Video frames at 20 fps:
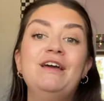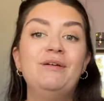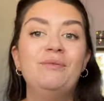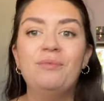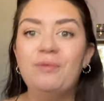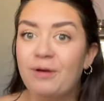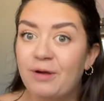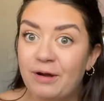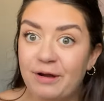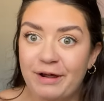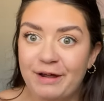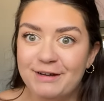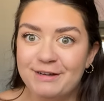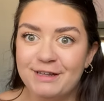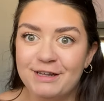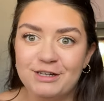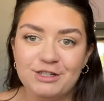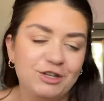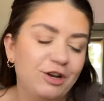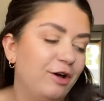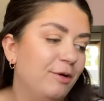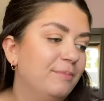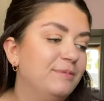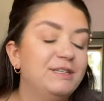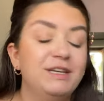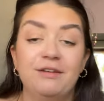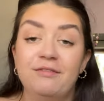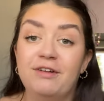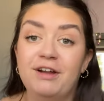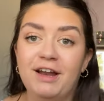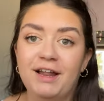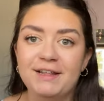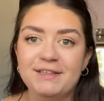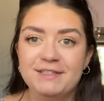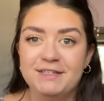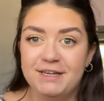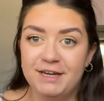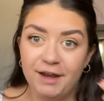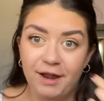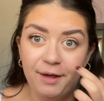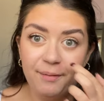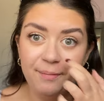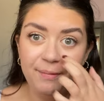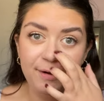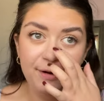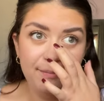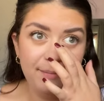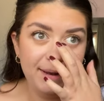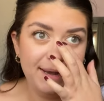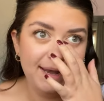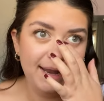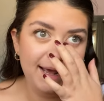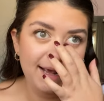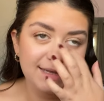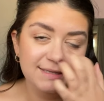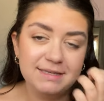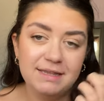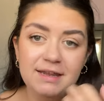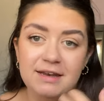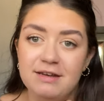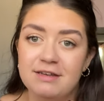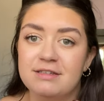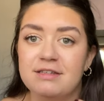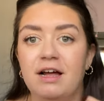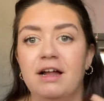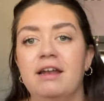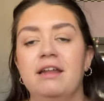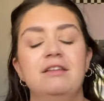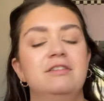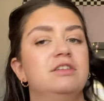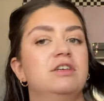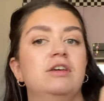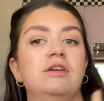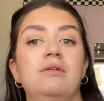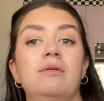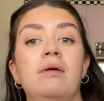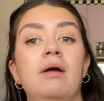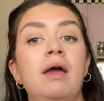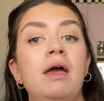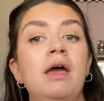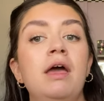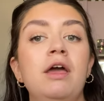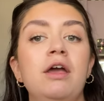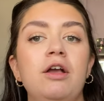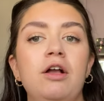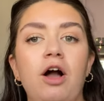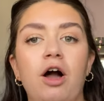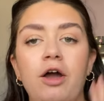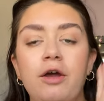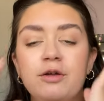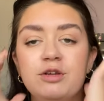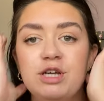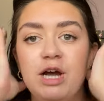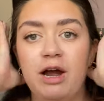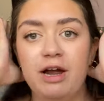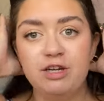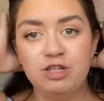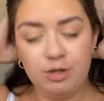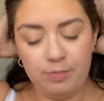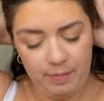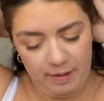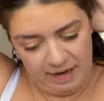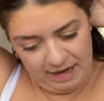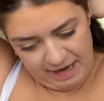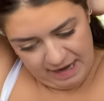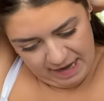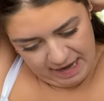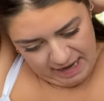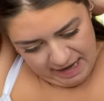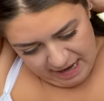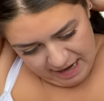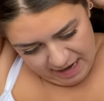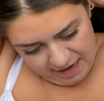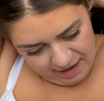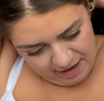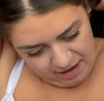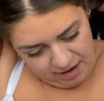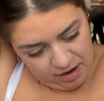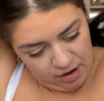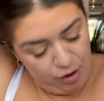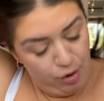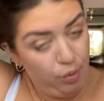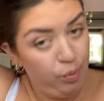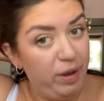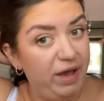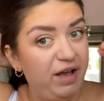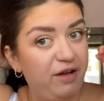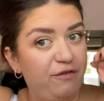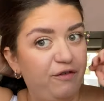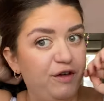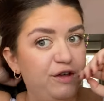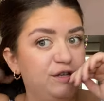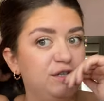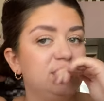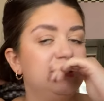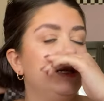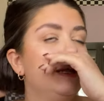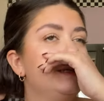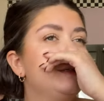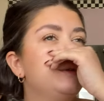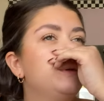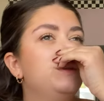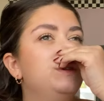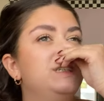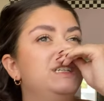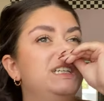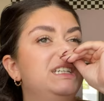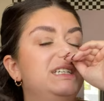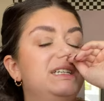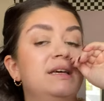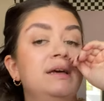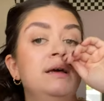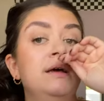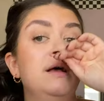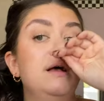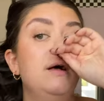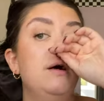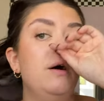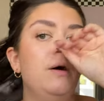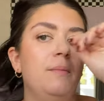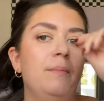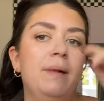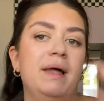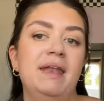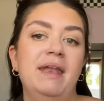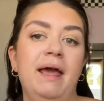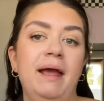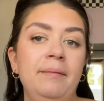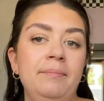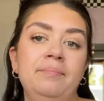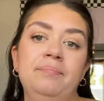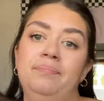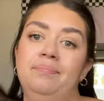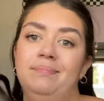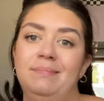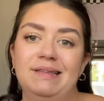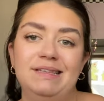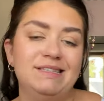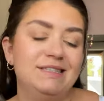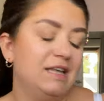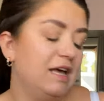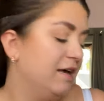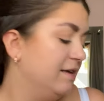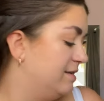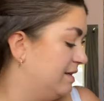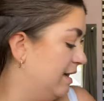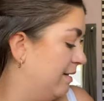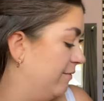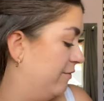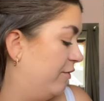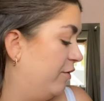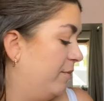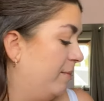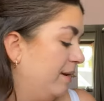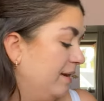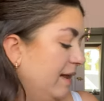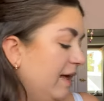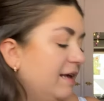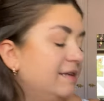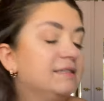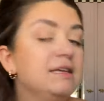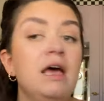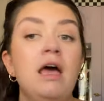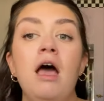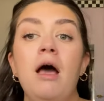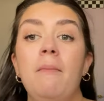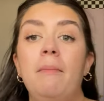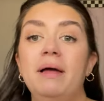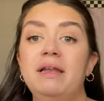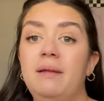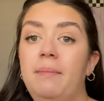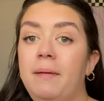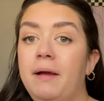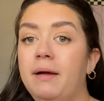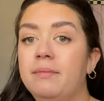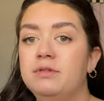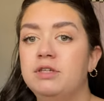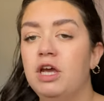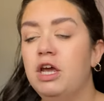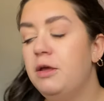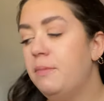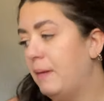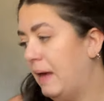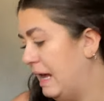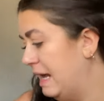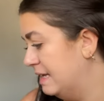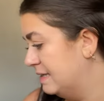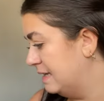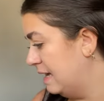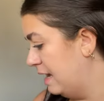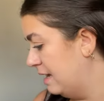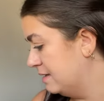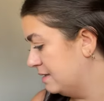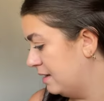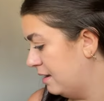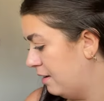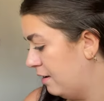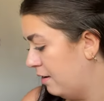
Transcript: We were going to go to that shop, didn't realise it didn't open on Mondays, and then decided to go charity shopping in Wickford. So that's what we did on Monday. It's Thursday I'm filming this. But I did pick up two pieces.